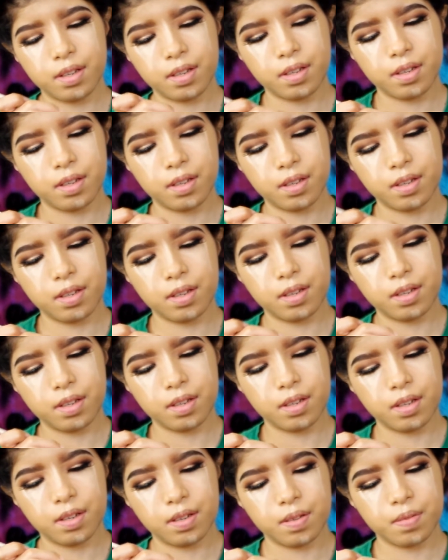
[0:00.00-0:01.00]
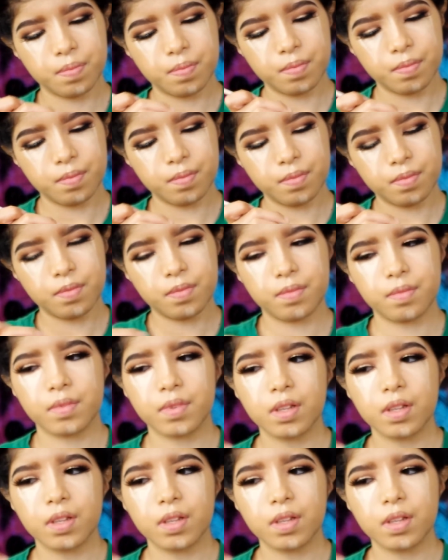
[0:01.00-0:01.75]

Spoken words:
(silence)